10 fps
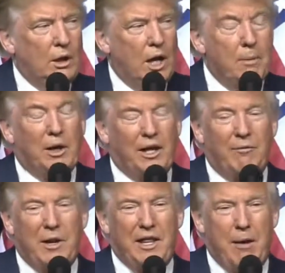And
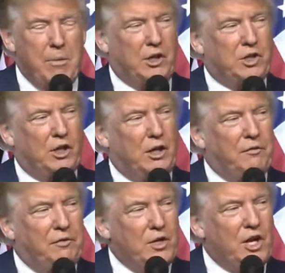believe me, that makes a
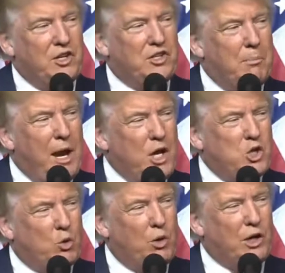difference. As a
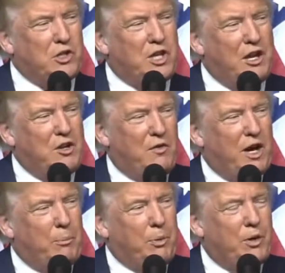major real estate
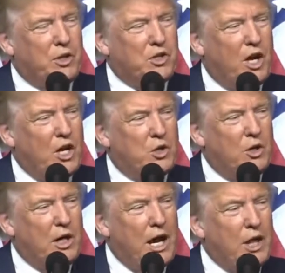developer in this
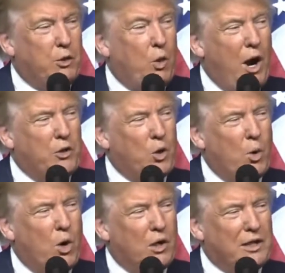country and throughout the
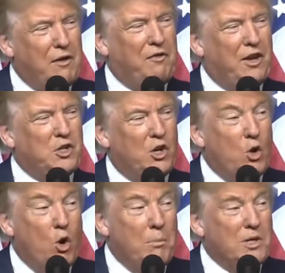world, I face
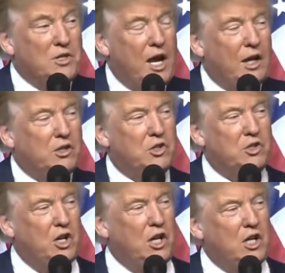enormous taxes:
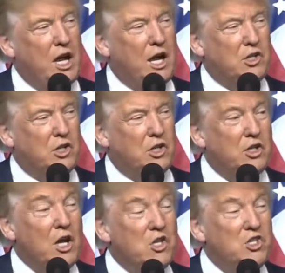city
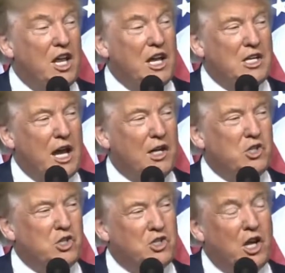taxes, state
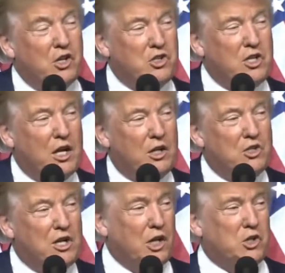taxes, sales
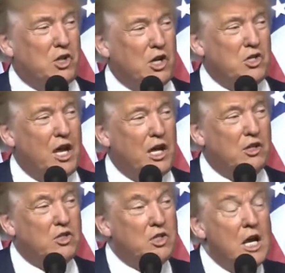taxes, excise
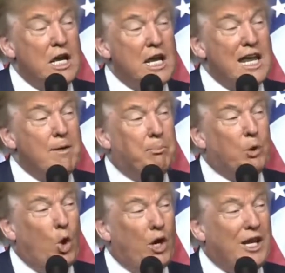taxes,
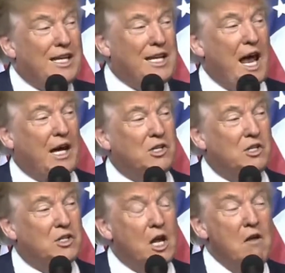employee
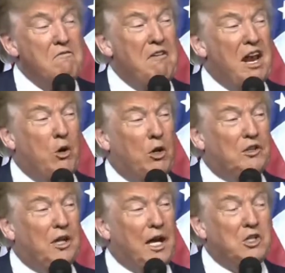taxes, federal
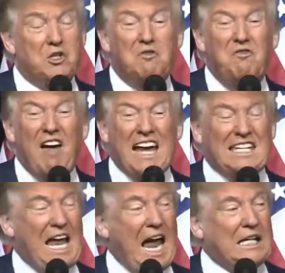taxes,
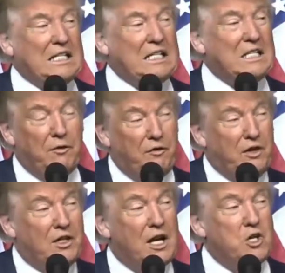VAT taxes,
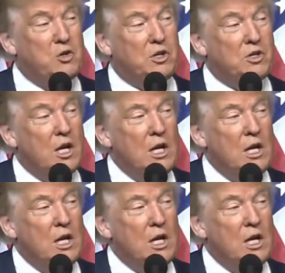different countries.